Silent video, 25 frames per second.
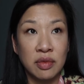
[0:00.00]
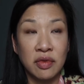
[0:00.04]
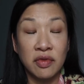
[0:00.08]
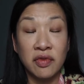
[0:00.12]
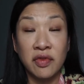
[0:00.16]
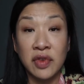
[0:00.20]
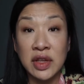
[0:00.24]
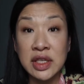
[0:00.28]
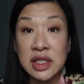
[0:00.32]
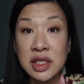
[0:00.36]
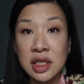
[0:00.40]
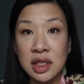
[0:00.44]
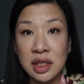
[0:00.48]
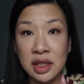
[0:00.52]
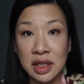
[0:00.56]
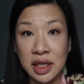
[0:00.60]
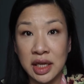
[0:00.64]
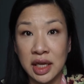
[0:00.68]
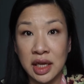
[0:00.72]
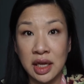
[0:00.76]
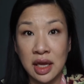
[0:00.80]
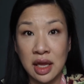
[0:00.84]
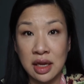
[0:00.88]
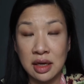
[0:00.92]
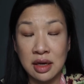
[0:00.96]

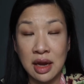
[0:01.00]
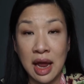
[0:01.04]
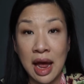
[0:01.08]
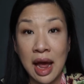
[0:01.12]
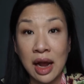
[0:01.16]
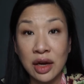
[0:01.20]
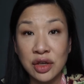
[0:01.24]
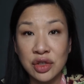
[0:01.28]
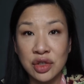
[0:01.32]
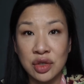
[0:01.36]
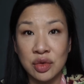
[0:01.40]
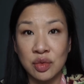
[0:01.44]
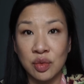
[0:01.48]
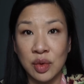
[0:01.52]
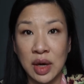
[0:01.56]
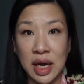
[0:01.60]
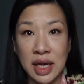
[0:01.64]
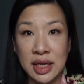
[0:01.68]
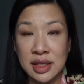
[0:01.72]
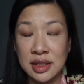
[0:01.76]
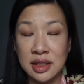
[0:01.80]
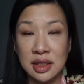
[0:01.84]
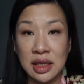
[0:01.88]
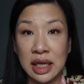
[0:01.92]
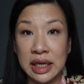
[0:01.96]
physically and action
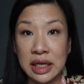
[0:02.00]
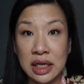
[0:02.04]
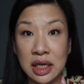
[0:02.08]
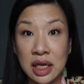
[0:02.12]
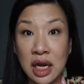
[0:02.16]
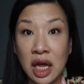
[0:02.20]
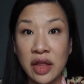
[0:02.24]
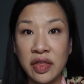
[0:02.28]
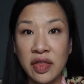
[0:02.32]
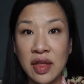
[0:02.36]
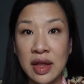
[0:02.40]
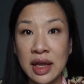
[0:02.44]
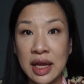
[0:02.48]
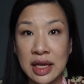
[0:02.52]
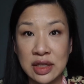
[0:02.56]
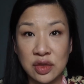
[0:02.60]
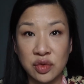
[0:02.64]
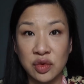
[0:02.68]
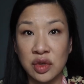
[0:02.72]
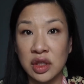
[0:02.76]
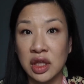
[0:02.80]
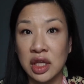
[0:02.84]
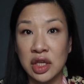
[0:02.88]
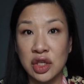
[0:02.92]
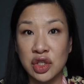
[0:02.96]
wise, like nothing has
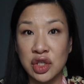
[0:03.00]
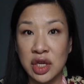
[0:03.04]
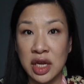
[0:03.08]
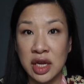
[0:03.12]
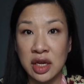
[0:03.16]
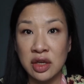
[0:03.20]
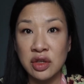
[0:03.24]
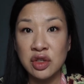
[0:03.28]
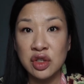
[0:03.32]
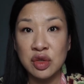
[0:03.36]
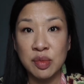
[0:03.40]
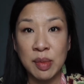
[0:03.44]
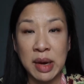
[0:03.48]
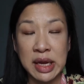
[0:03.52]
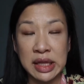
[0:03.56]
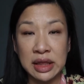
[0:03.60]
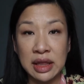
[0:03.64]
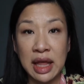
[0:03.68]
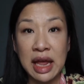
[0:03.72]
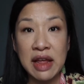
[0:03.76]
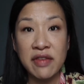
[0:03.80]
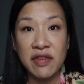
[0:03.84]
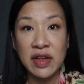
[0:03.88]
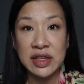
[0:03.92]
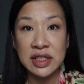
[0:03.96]
really changed. My
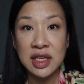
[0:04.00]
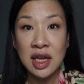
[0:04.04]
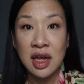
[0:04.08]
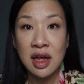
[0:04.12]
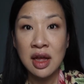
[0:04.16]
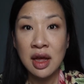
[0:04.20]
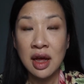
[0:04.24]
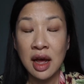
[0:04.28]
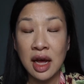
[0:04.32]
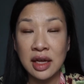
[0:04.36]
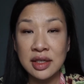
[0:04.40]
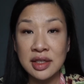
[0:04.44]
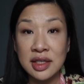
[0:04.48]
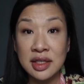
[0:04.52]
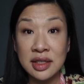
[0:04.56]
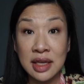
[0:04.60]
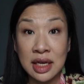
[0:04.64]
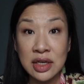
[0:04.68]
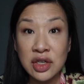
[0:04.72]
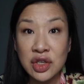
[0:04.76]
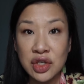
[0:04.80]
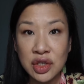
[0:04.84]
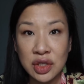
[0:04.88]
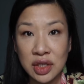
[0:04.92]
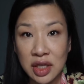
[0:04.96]
life has
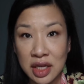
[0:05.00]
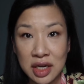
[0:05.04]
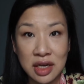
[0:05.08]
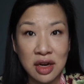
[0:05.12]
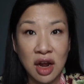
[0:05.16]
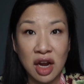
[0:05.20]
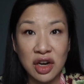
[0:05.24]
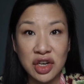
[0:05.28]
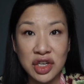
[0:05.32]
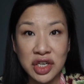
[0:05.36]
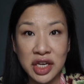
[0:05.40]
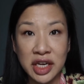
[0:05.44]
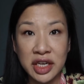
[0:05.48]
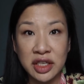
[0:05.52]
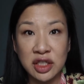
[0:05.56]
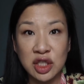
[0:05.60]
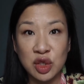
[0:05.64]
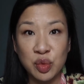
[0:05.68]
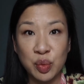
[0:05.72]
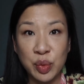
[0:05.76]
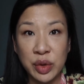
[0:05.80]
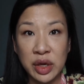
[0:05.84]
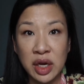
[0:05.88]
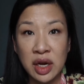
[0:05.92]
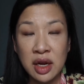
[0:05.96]
essentially not
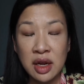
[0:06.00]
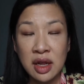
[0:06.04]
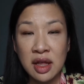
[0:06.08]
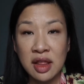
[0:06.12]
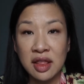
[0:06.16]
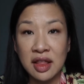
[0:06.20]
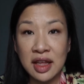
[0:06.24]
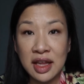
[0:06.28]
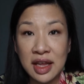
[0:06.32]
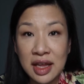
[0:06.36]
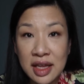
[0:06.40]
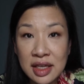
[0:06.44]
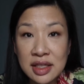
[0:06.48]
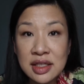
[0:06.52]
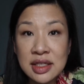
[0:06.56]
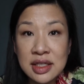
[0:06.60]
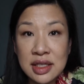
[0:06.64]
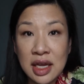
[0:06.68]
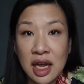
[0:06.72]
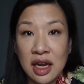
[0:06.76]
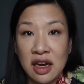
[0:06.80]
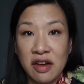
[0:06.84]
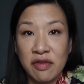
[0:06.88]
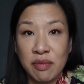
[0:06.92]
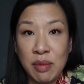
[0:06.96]
changed, but the
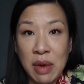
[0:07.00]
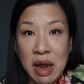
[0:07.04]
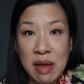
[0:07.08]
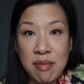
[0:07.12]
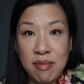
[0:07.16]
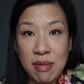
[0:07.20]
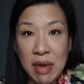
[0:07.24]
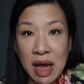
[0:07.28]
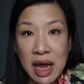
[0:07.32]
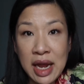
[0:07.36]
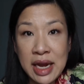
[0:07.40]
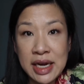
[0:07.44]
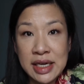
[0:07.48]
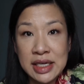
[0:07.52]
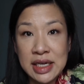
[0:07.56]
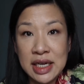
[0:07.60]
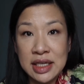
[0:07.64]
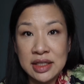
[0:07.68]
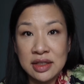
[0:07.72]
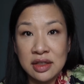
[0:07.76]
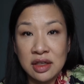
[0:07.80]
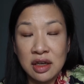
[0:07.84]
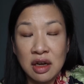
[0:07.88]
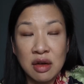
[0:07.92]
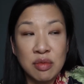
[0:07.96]
inside of my mind
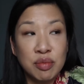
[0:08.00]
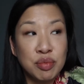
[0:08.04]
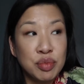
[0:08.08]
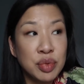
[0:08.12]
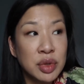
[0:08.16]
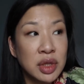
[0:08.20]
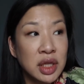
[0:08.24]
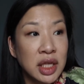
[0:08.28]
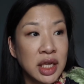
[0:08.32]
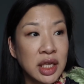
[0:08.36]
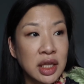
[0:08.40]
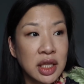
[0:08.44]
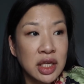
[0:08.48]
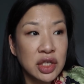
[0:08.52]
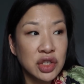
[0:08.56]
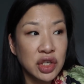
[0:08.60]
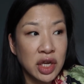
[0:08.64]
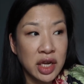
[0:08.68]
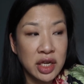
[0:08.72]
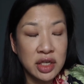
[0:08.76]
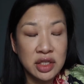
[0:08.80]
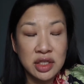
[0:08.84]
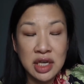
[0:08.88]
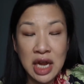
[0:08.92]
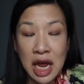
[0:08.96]
has completely
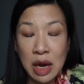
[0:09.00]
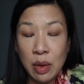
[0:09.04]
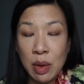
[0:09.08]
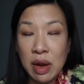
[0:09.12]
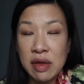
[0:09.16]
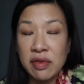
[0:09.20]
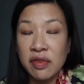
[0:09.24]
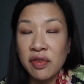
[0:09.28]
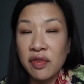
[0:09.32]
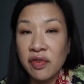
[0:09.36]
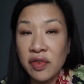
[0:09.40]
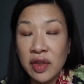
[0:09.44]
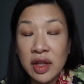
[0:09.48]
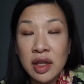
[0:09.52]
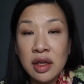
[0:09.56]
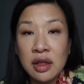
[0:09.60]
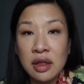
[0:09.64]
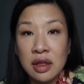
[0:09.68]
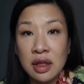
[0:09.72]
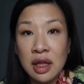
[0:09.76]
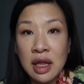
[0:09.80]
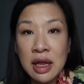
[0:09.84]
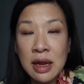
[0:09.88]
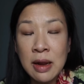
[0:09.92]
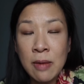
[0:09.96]
changed. How I
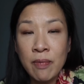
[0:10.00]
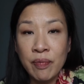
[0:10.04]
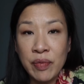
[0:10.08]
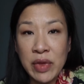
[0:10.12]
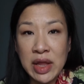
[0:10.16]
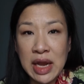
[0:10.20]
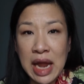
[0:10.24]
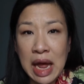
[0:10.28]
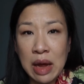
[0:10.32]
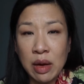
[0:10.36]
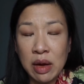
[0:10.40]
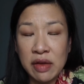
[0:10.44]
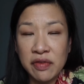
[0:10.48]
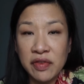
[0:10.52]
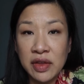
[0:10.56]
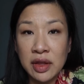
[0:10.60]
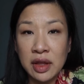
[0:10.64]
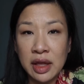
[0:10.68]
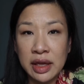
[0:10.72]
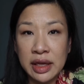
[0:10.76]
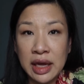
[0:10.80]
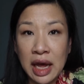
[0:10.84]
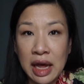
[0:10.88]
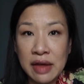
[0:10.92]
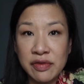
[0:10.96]
feel and how I feel
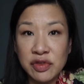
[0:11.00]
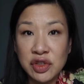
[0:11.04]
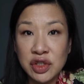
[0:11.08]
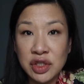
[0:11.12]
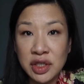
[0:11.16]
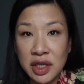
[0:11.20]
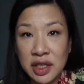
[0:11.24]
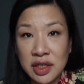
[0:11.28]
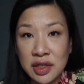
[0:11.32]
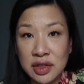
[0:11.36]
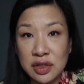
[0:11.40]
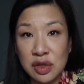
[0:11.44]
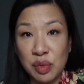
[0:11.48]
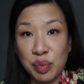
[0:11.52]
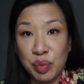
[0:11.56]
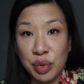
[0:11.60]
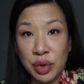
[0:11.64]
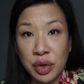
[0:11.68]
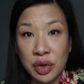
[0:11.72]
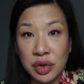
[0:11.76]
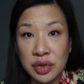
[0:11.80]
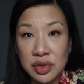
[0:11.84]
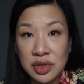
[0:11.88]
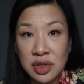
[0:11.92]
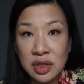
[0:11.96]
like I've changed as a
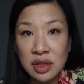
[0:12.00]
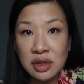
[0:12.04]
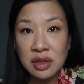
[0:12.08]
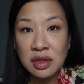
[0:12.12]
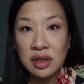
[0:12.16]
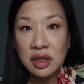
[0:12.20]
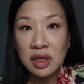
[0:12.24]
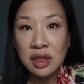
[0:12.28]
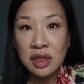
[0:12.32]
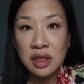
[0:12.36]
person,